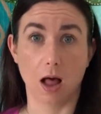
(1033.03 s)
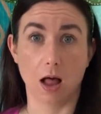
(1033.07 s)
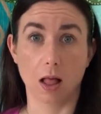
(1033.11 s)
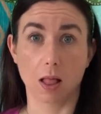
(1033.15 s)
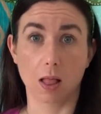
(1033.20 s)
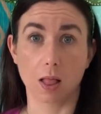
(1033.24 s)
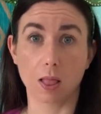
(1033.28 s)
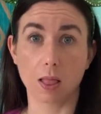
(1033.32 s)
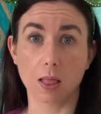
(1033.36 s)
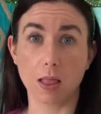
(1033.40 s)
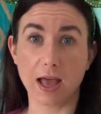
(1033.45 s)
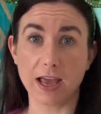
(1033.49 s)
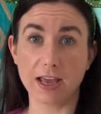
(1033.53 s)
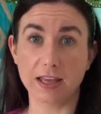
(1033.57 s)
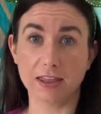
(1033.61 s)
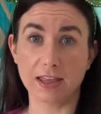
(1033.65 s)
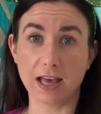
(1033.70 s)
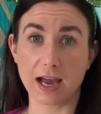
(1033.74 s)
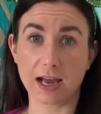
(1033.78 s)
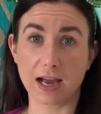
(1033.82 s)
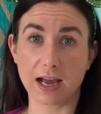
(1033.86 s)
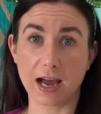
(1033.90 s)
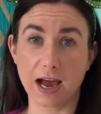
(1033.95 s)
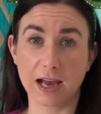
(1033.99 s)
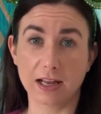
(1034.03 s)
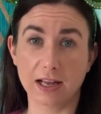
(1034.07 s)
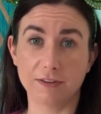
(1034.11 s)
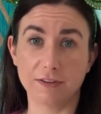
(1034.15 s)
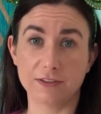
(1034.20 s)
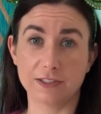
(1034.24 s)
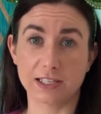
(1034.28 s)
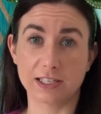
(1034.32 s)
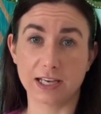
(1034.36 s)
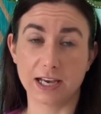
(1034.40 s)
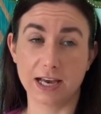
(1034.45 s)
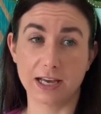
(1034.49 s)
like that kind of
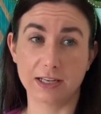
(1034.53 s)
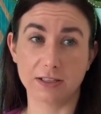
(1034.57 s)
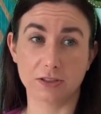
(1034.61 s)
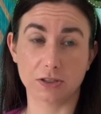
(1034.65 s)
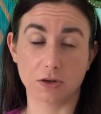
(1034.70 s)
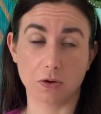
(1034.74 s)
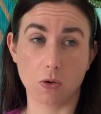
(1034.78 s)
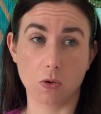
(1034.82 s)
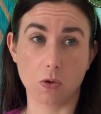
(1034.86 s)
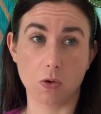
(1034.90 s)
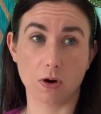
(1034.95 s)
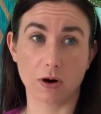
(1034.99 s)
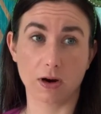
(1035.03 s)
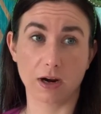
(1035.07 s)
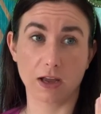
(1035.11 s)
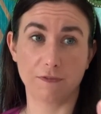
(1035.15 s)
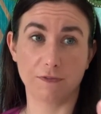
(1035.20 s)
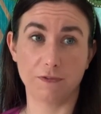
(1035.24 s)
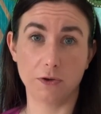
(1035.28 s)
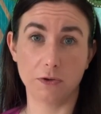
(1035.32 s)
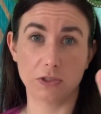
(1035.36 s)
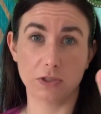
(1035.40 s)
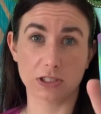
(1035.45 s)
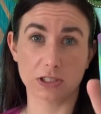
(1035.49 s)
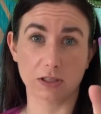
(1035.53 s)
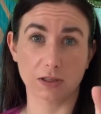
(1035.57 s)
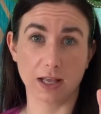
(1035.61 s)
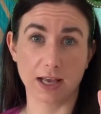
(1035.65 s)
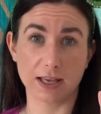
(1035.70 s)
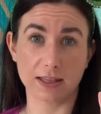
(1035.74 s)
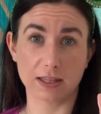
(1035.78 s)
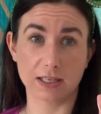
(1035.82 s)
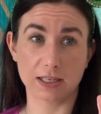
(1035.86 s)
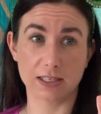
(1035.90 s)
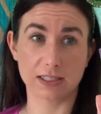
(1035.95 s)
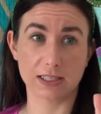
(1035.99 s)
scent, or if you just
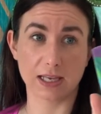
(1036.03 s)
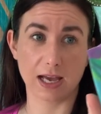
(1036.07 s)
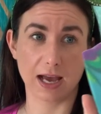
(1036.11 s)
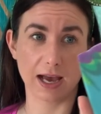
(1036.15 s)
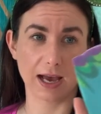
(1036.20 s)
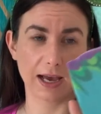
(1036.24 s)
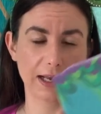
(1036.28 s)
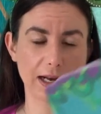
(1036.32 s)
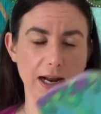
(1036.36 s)
like the design.